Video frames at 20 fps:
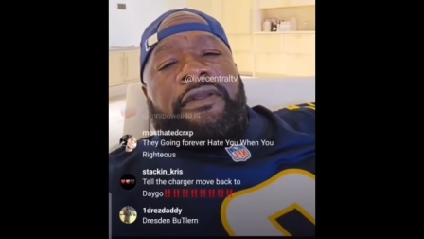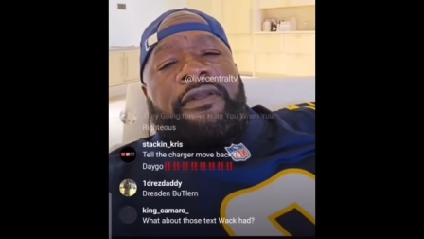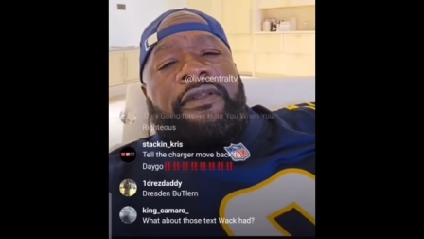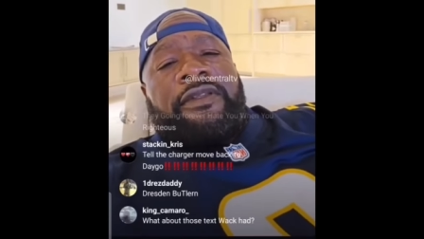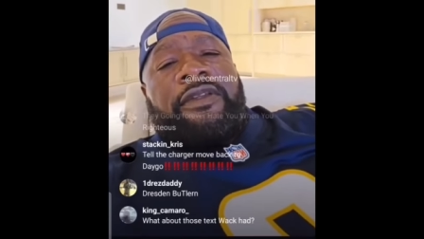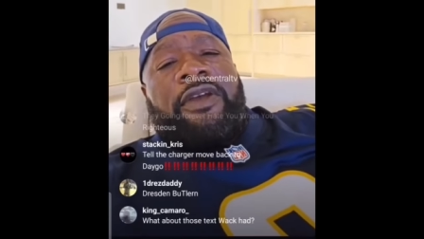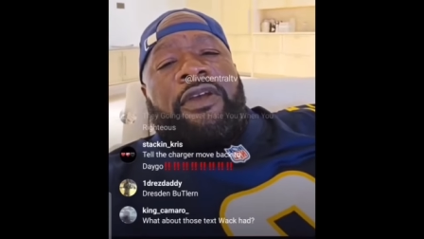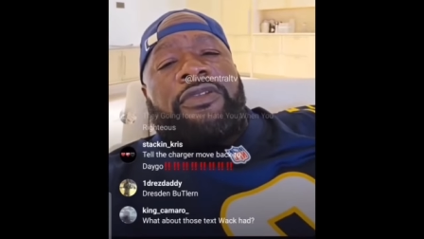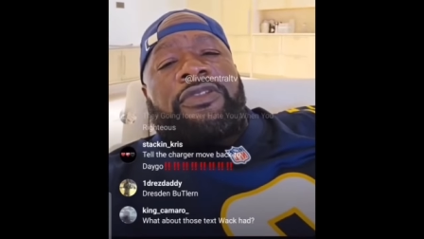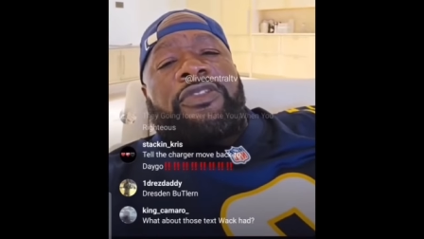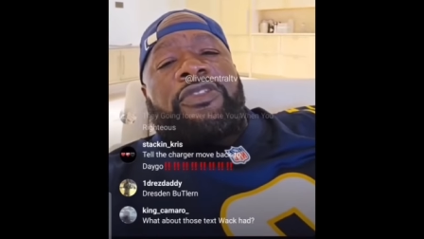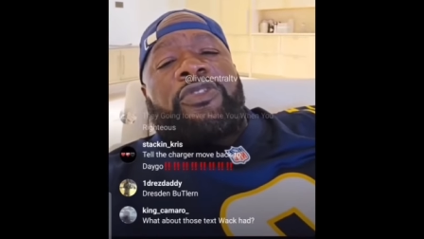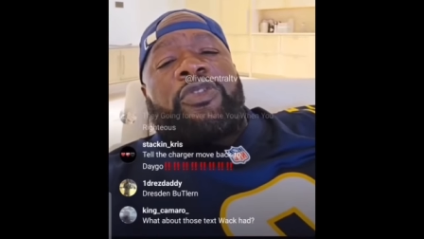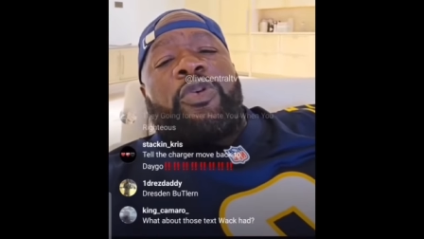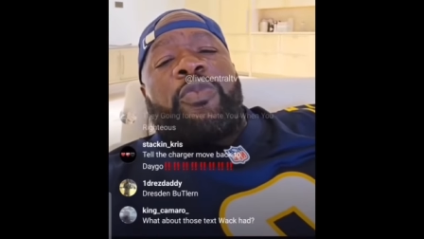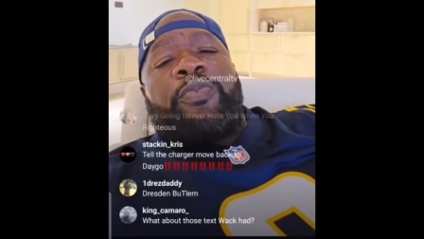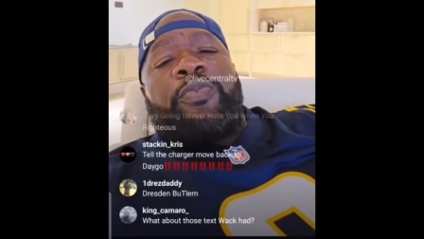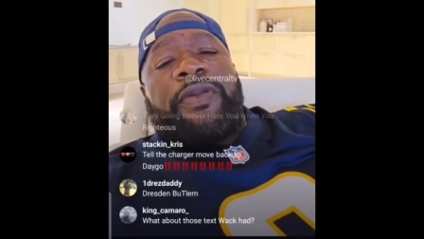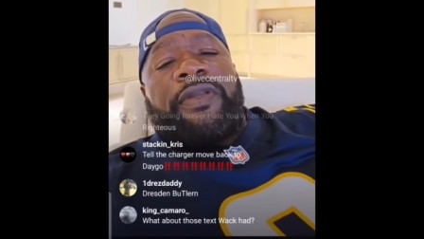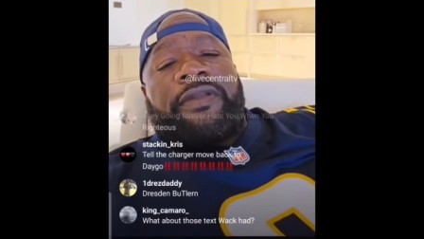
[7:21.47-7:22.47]
Y'all
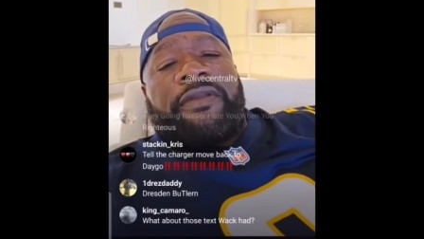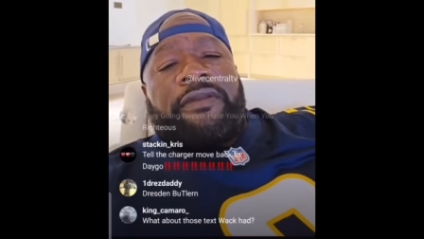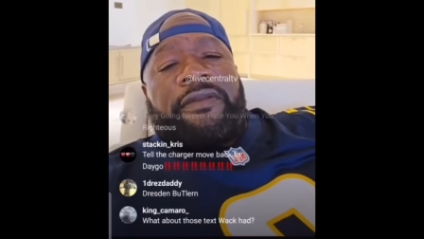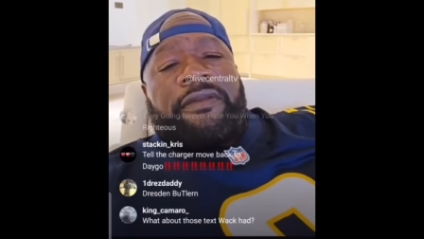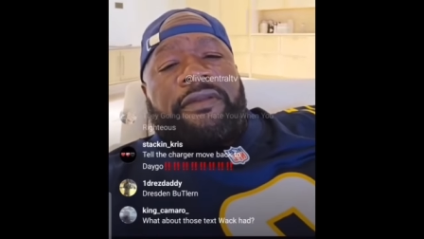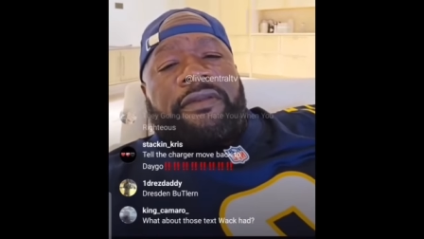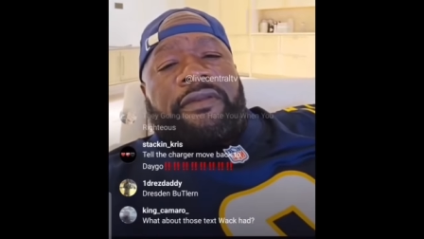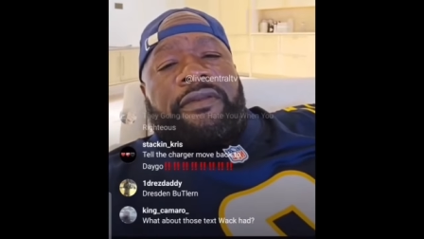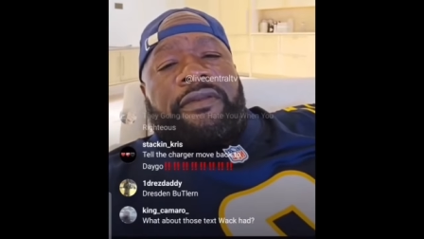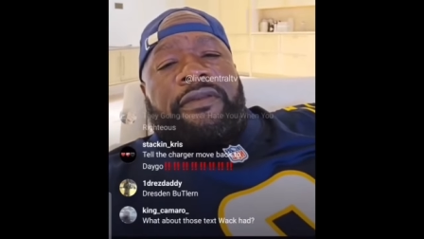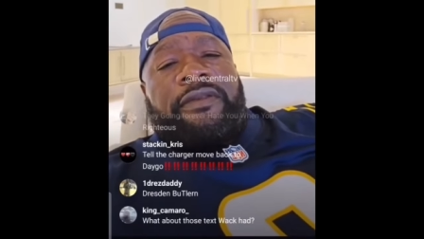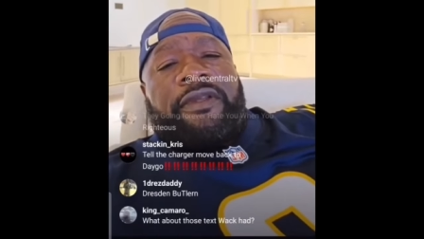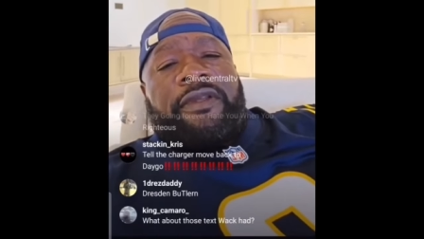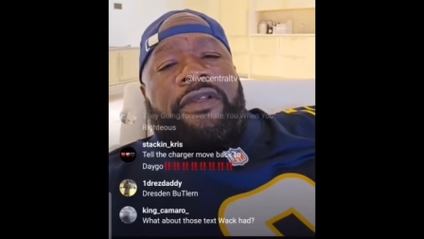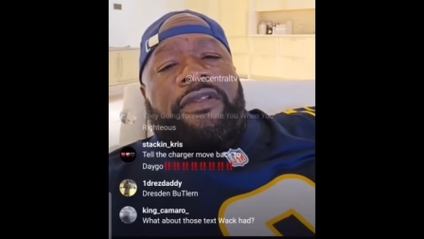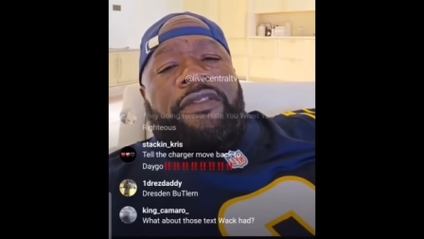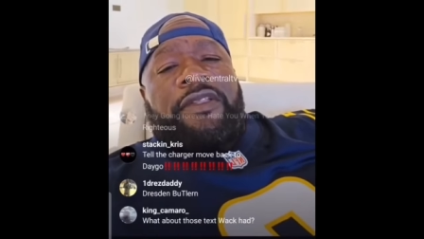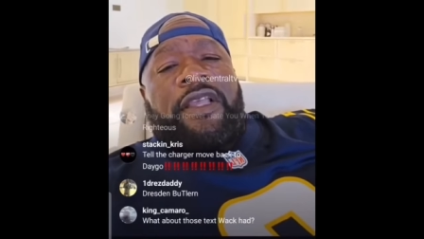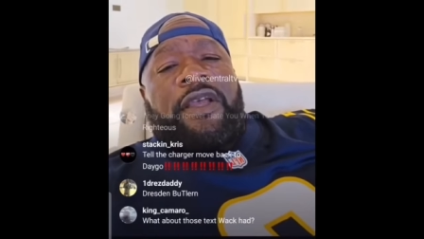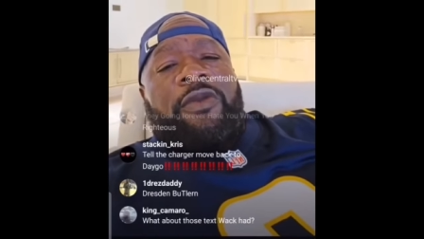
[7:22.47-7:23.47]
stupid. Y'all
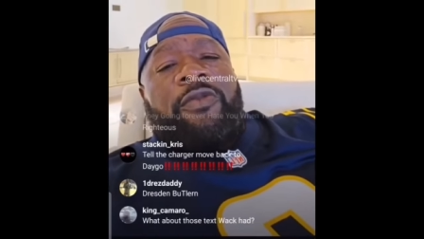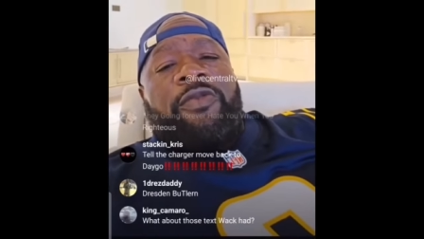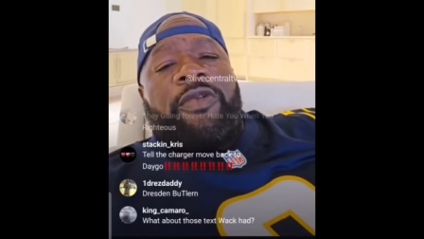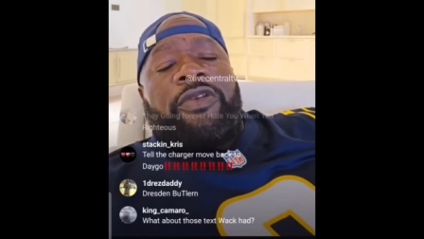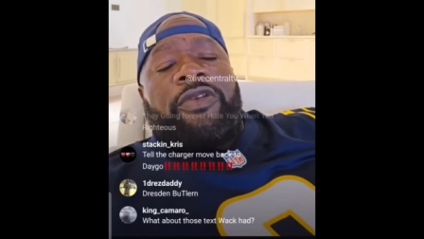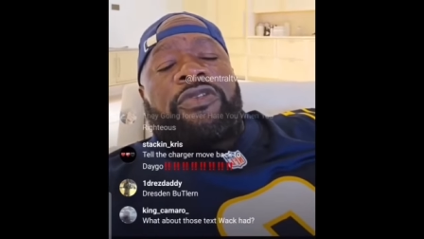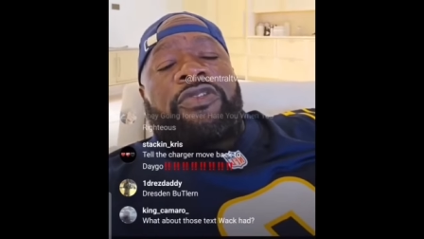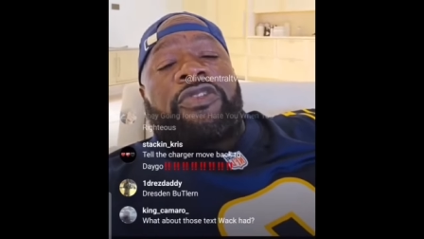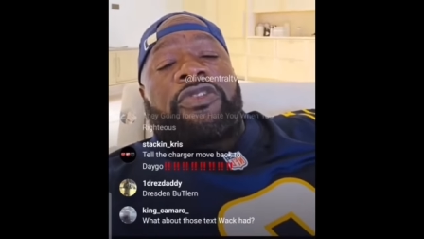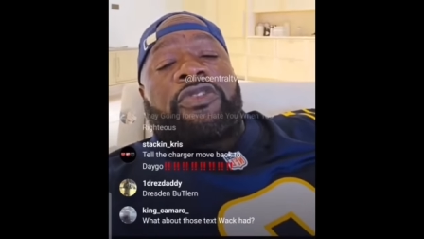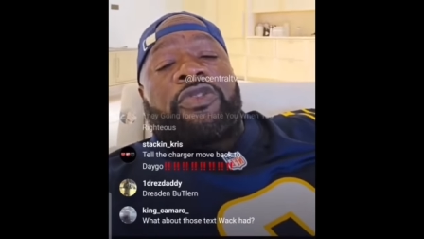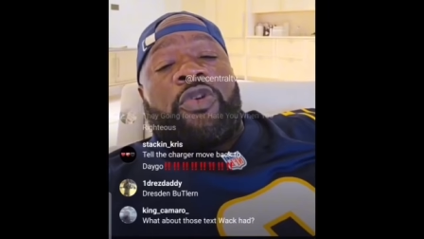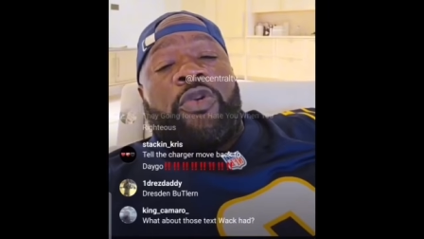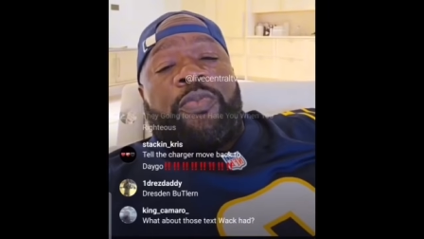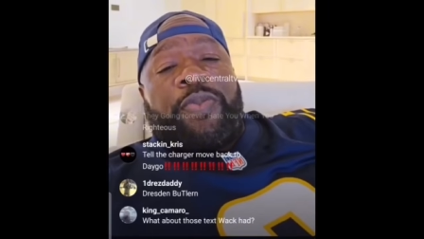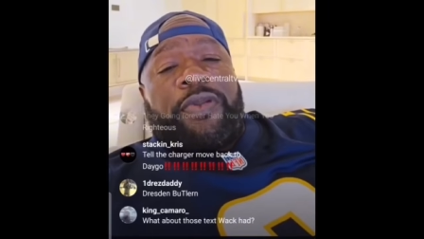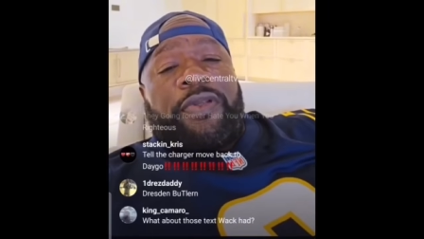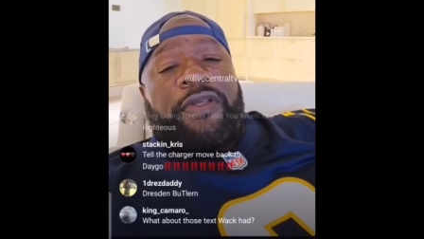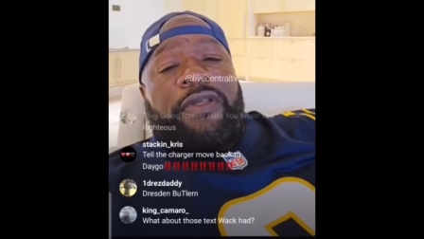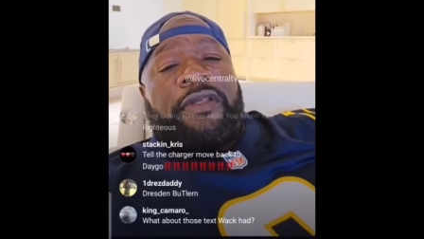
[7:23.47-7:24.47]
sound real
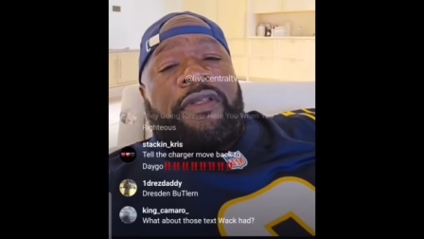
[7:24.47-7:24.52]
stupid.